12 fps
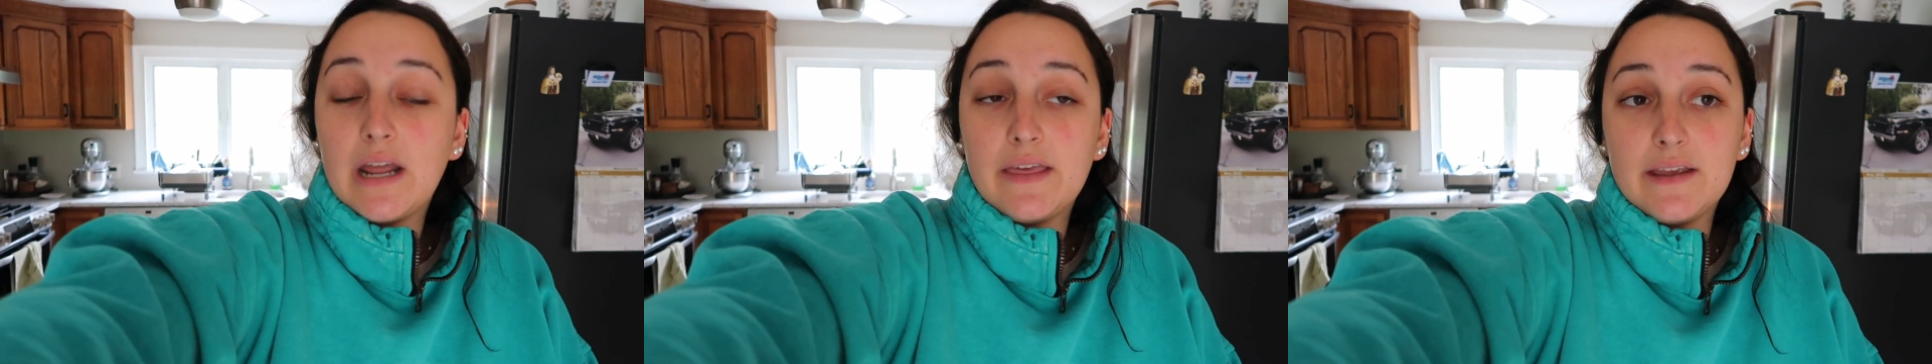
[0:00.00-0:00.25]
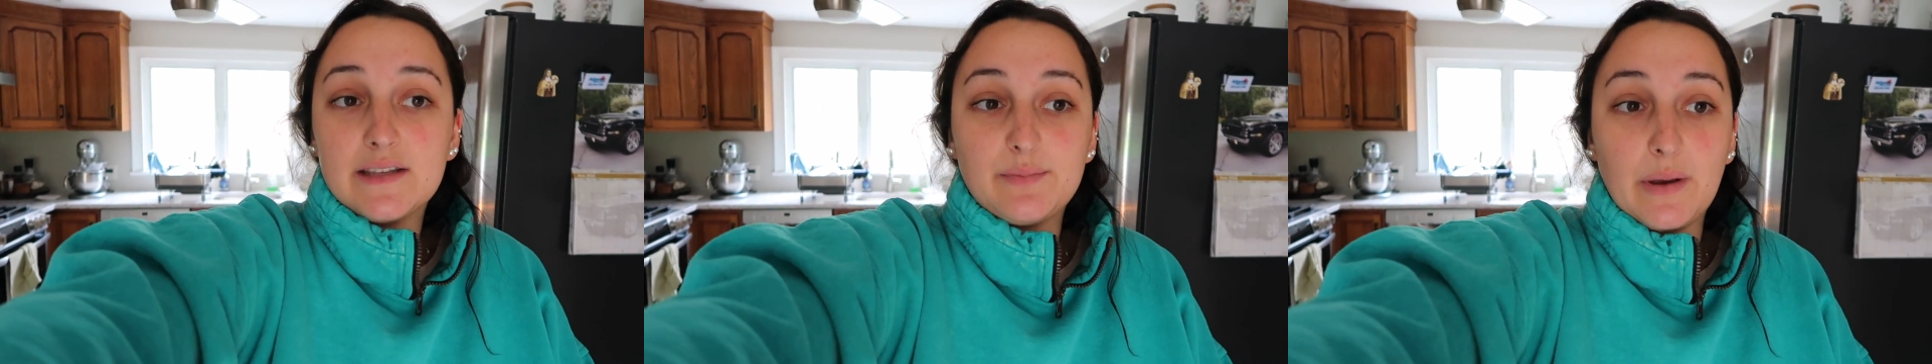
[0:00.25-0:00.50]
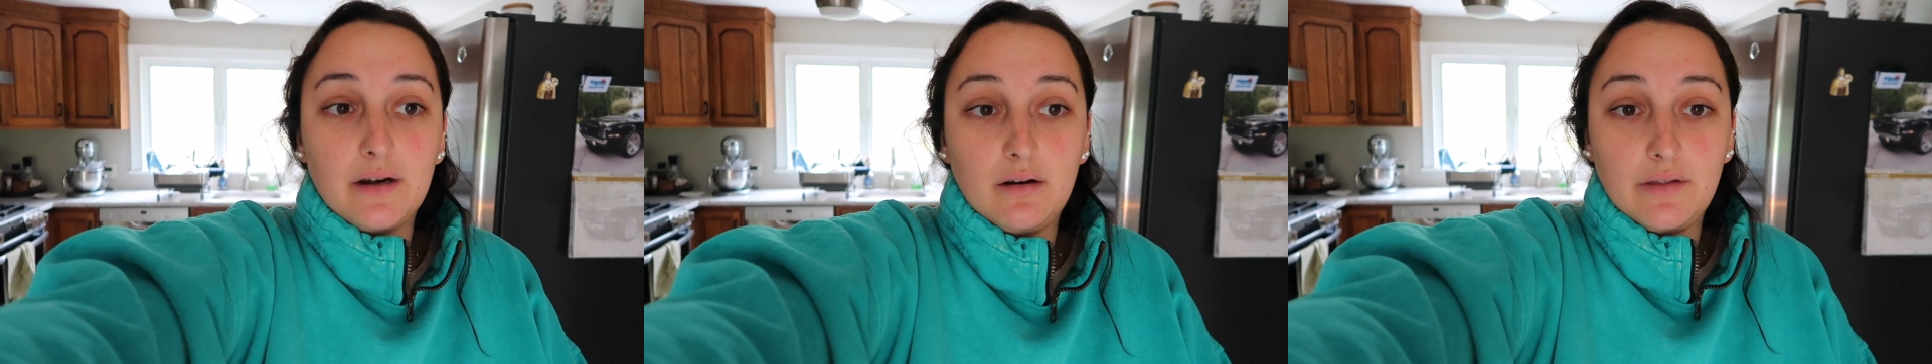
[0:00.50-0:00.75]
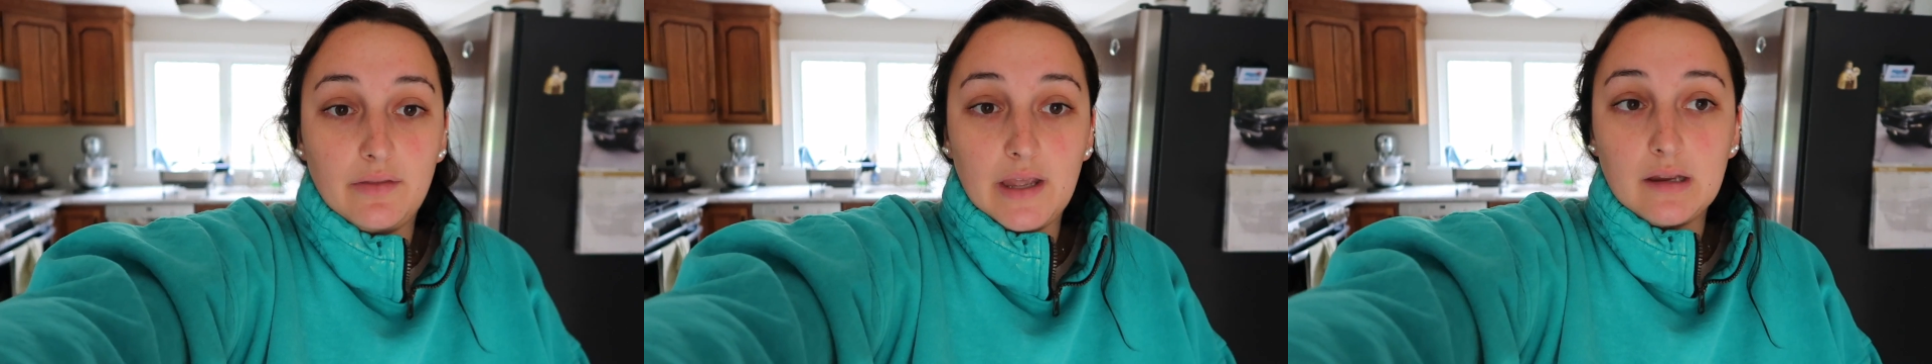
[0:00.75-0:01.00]
I think it's better
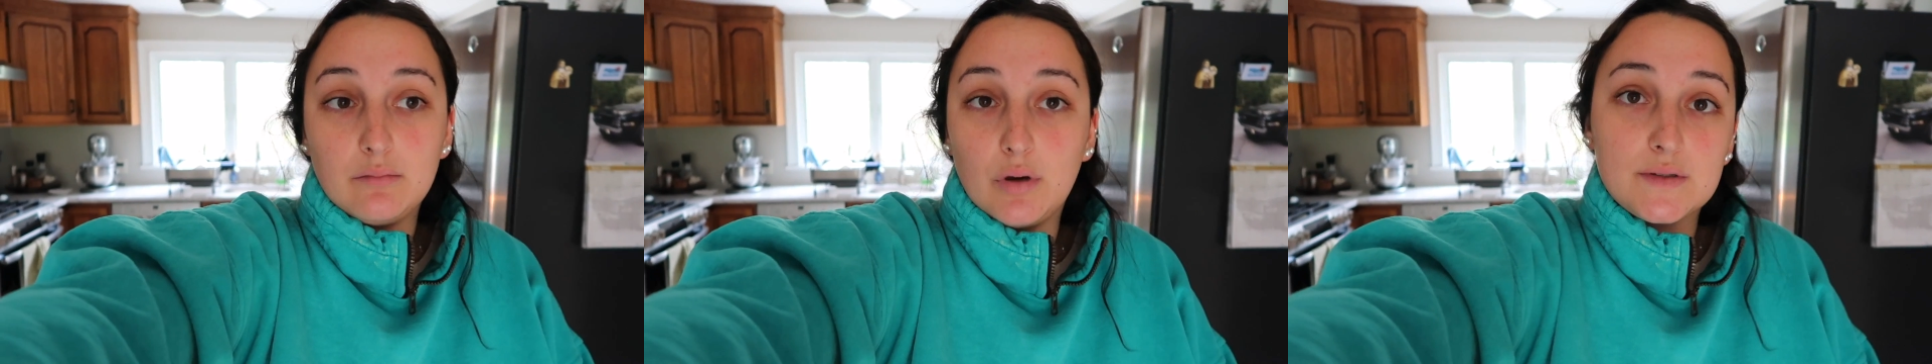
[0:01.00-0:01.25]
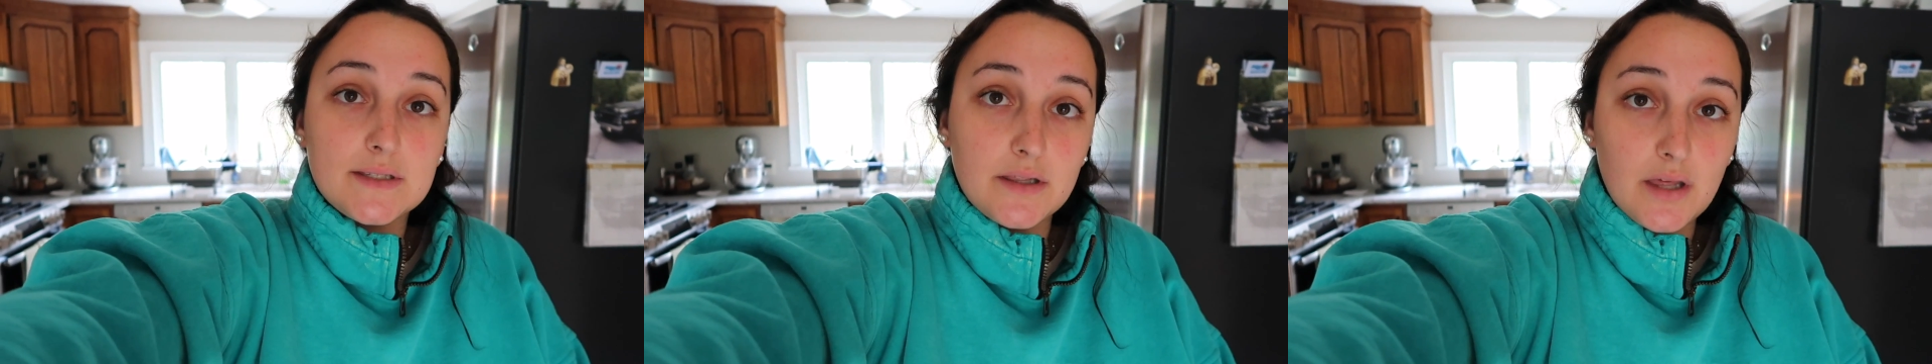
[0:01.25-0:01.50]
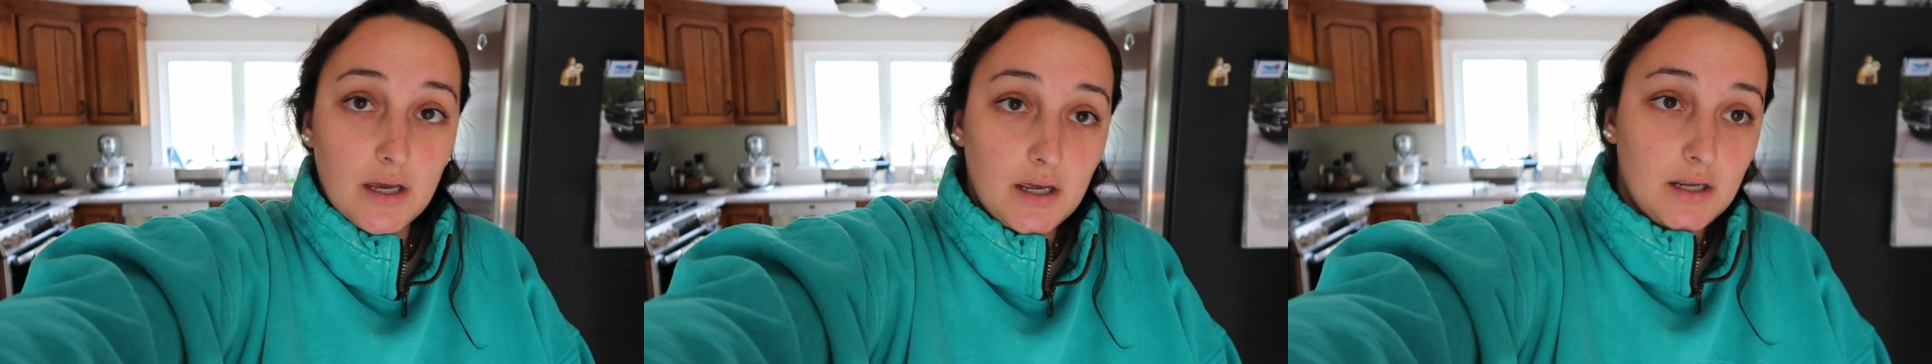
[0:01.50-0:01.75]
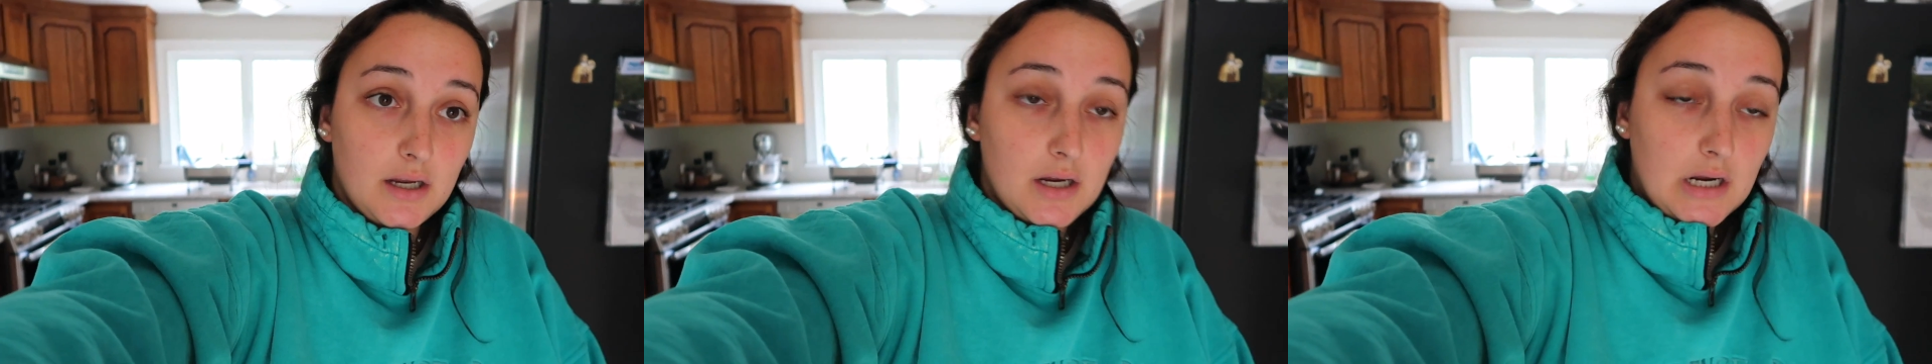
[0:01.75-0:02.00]
than like most of
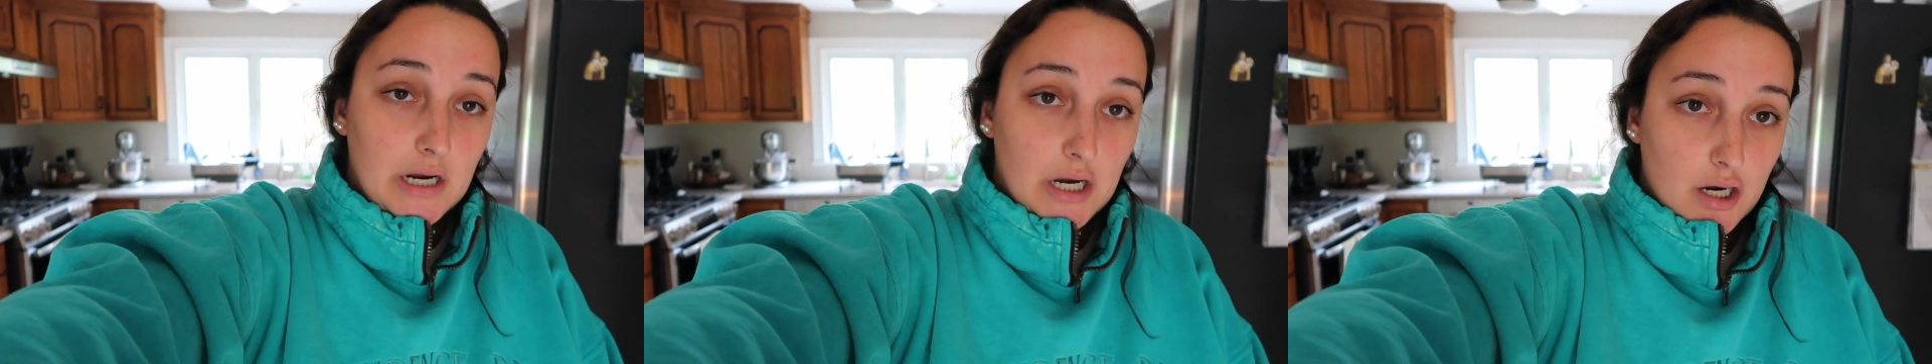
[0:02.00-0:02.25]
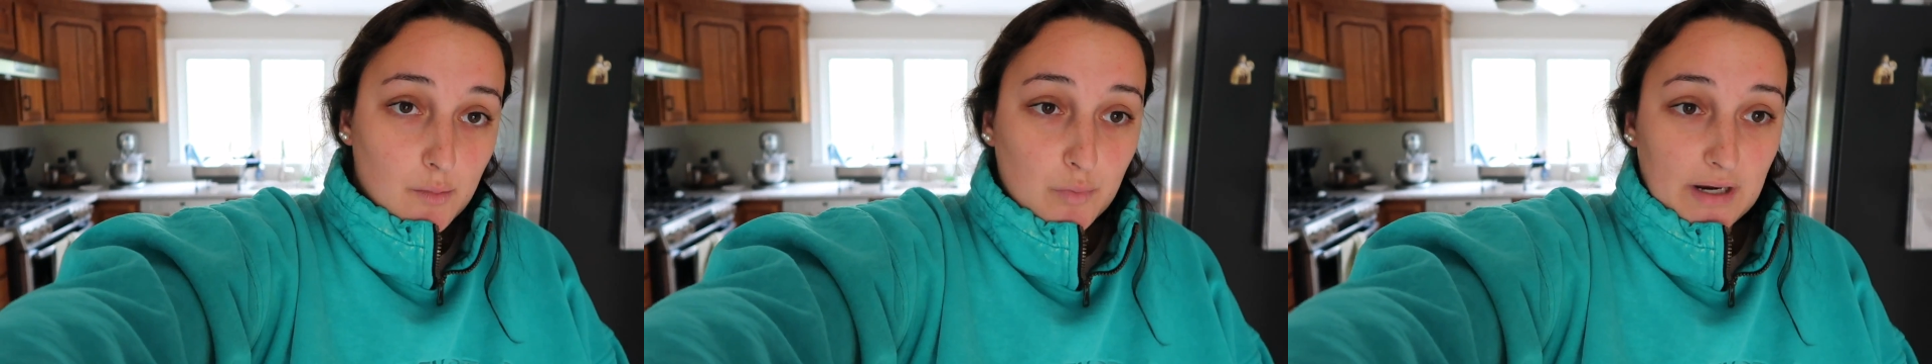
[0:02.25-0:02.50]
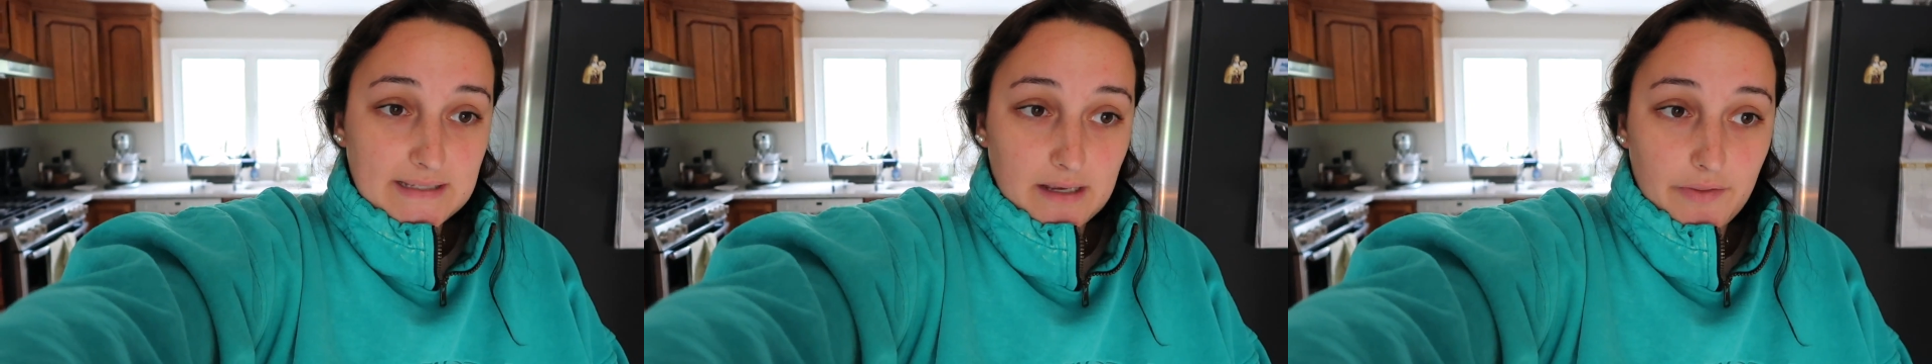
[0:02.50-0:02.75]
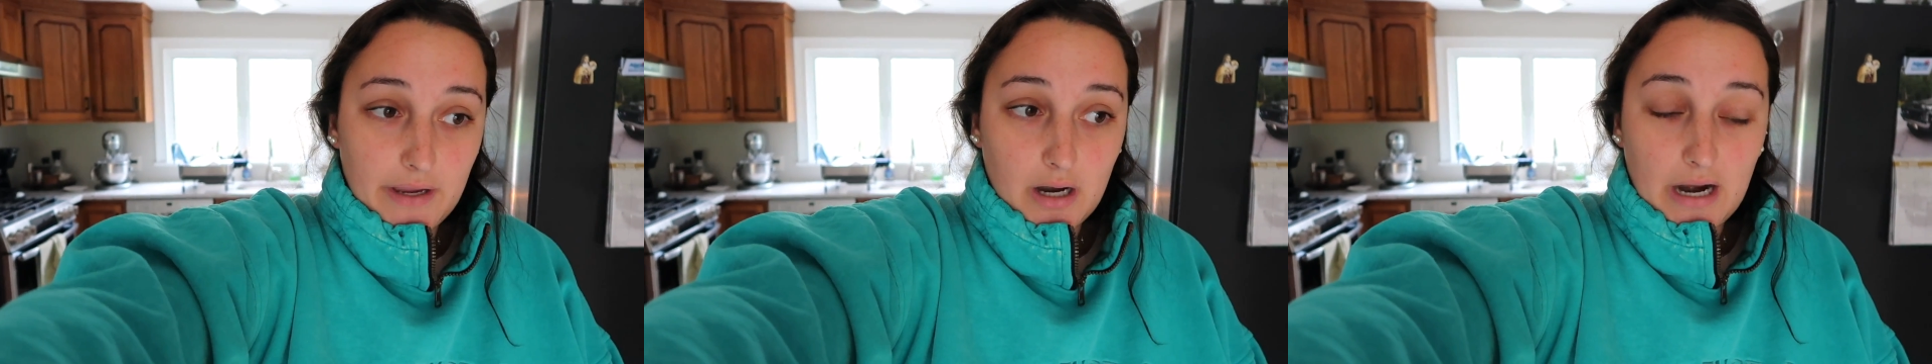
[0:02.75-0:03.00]
the breads
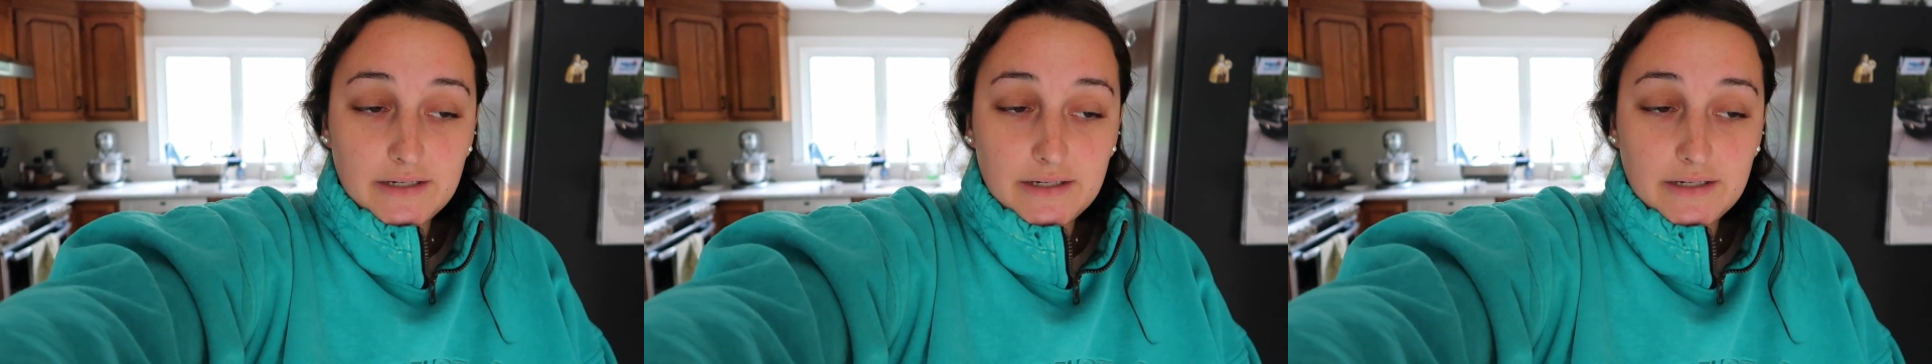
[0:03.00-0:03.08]
out there.